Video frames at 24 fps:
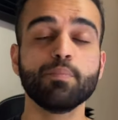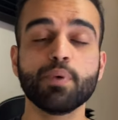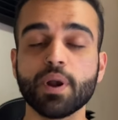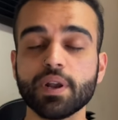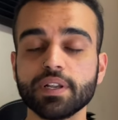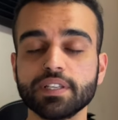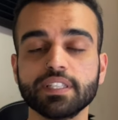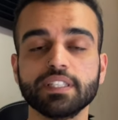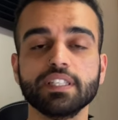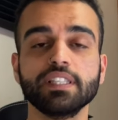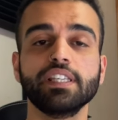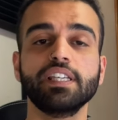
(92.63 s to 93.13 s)

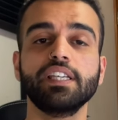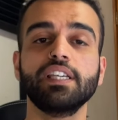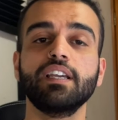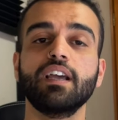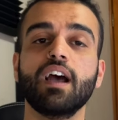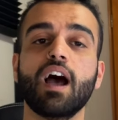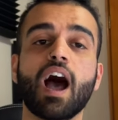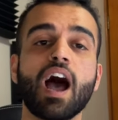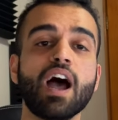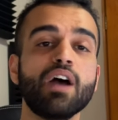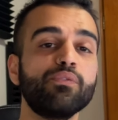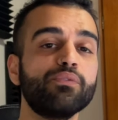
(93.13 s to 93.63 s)
Personally,
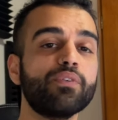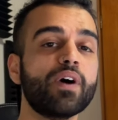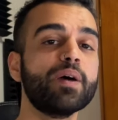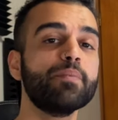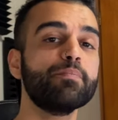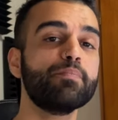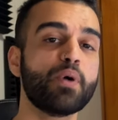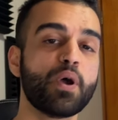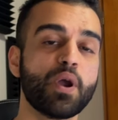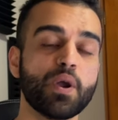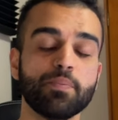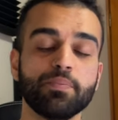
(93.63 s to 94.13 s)
I
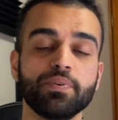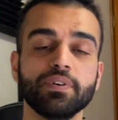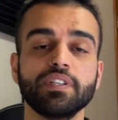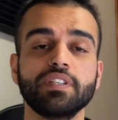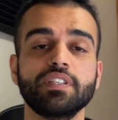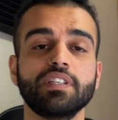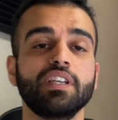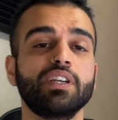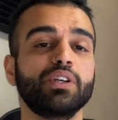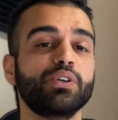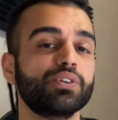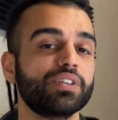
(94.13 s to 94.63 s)
find
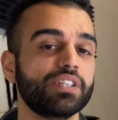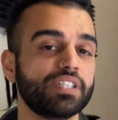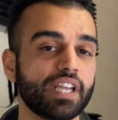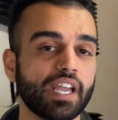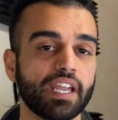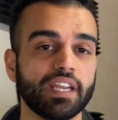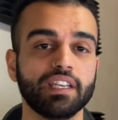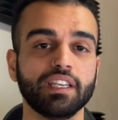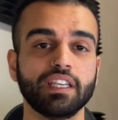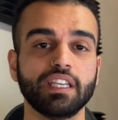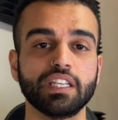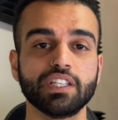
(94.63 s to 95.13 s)
purpose in
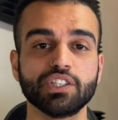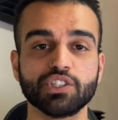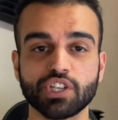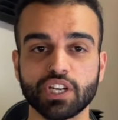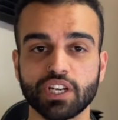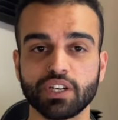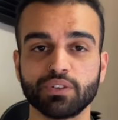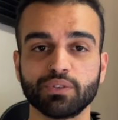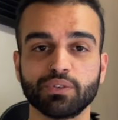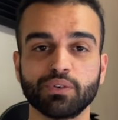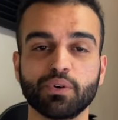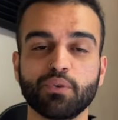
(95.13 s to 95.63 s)
creating in
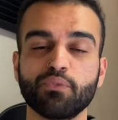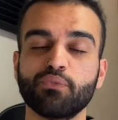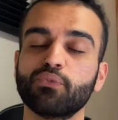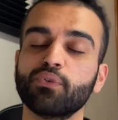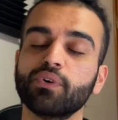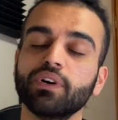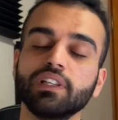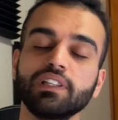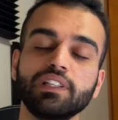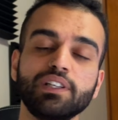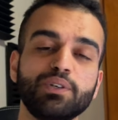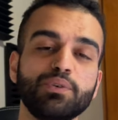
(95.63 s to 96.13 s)
general.
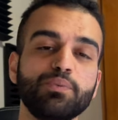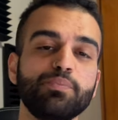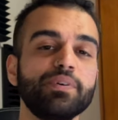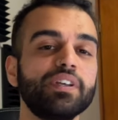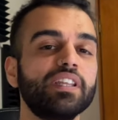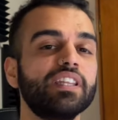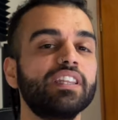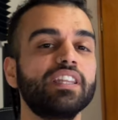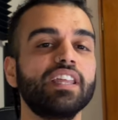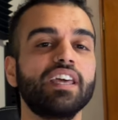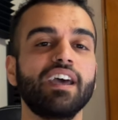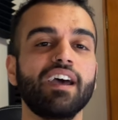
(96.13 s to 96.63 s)
For a little
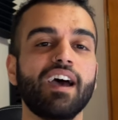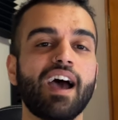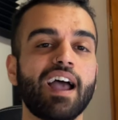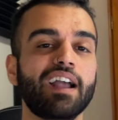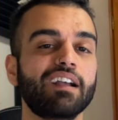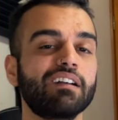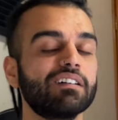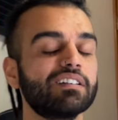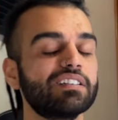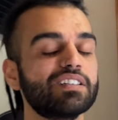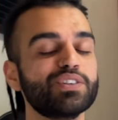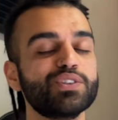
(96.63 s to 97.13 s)
bit there, I
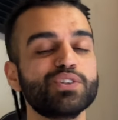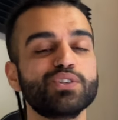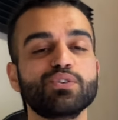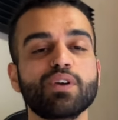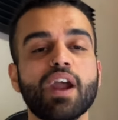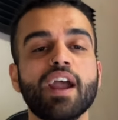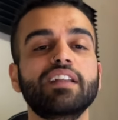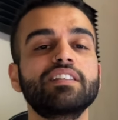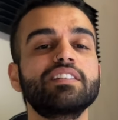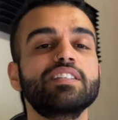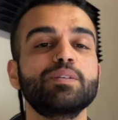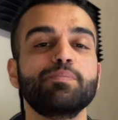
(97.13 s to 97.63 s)
got
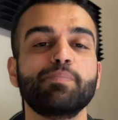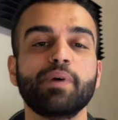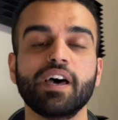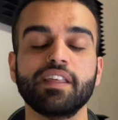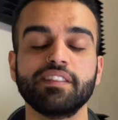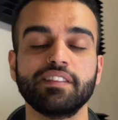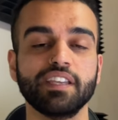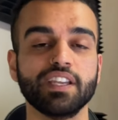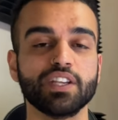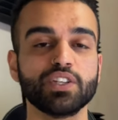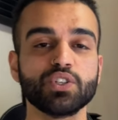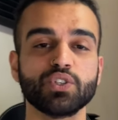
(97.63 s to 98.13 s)
distracted by
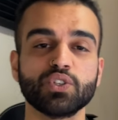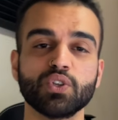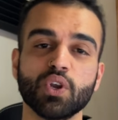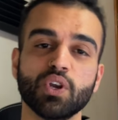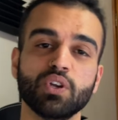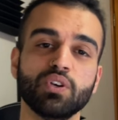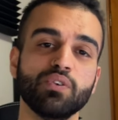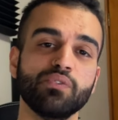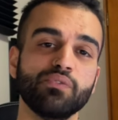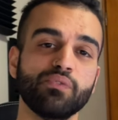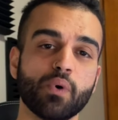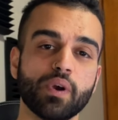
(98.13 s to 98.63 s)
the
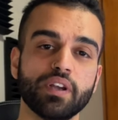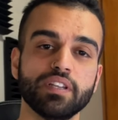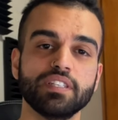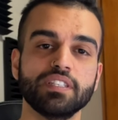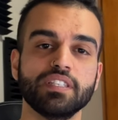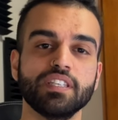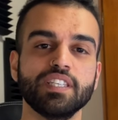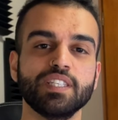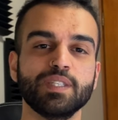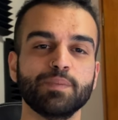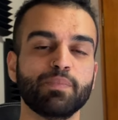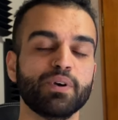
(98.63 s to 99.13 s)
external
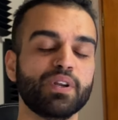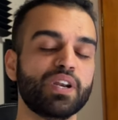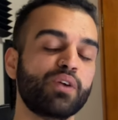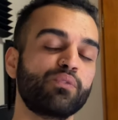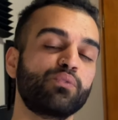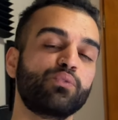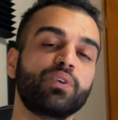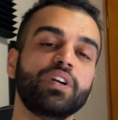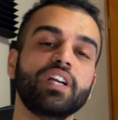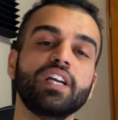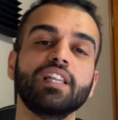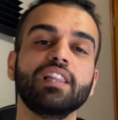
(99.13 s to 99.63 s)
voices, but
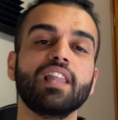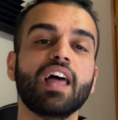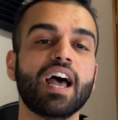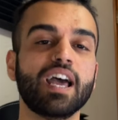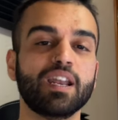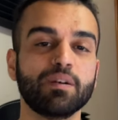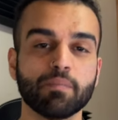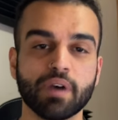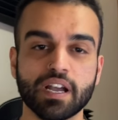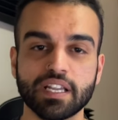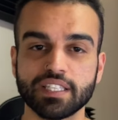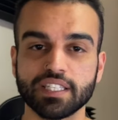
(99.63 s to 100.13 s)
I've
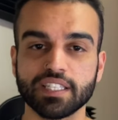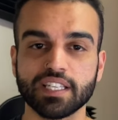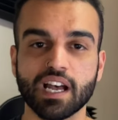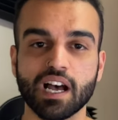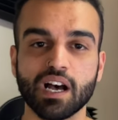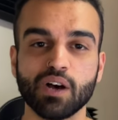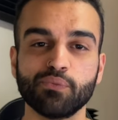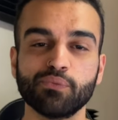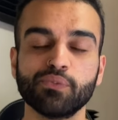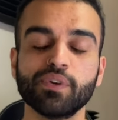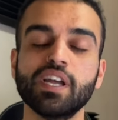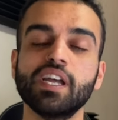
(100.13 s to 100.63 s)
realigned
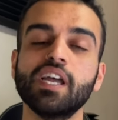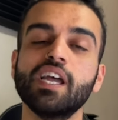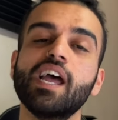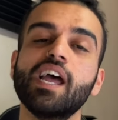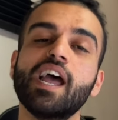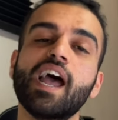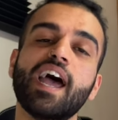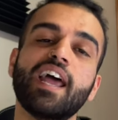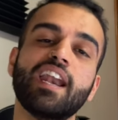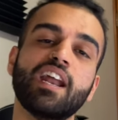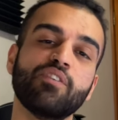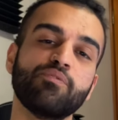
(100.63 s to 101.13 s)
myself
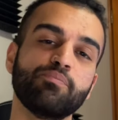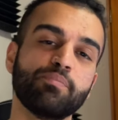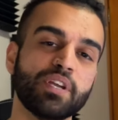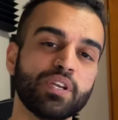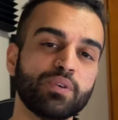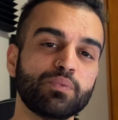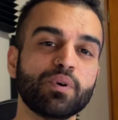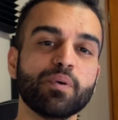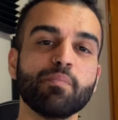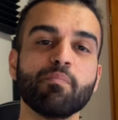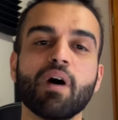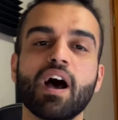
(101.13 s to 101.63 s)
and I've
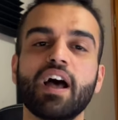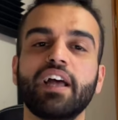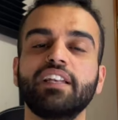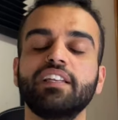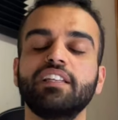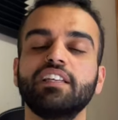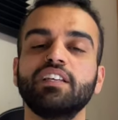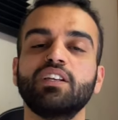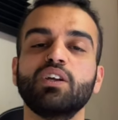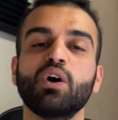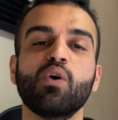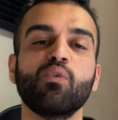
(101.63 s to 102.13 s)
been
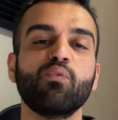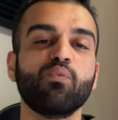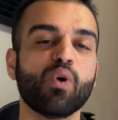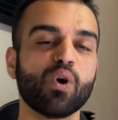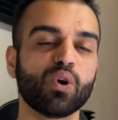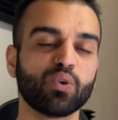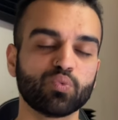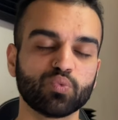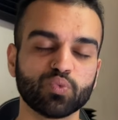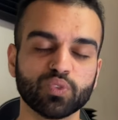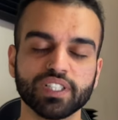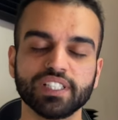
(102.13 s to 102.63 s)
reminded of
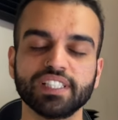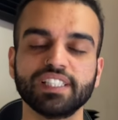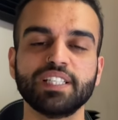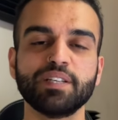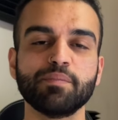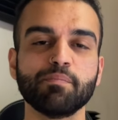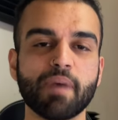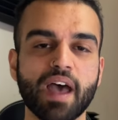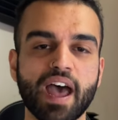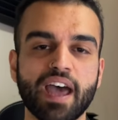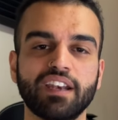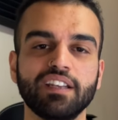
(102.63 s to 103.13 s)
what really
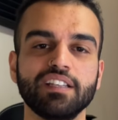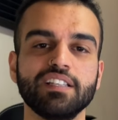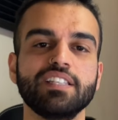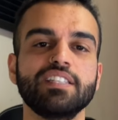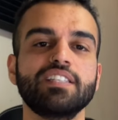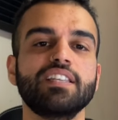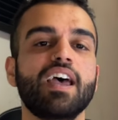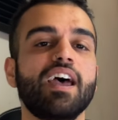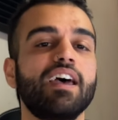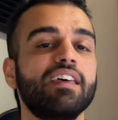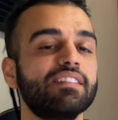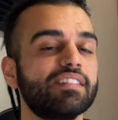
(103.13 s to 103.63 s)

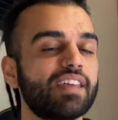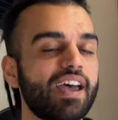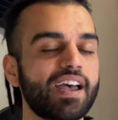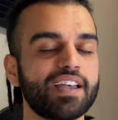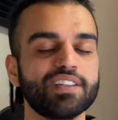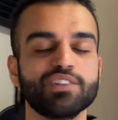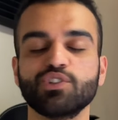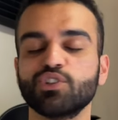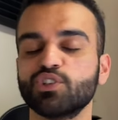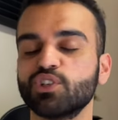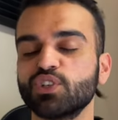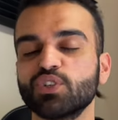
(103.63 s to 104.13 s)
matters, and
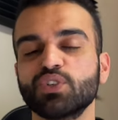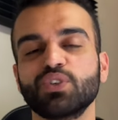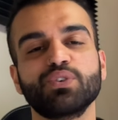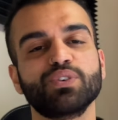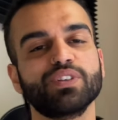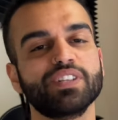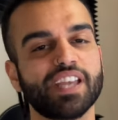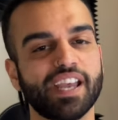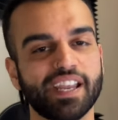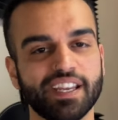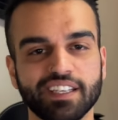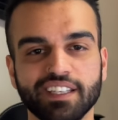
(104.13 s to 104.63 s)
that's just
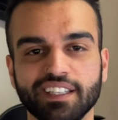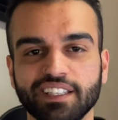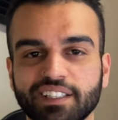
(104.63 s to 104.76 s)
creating.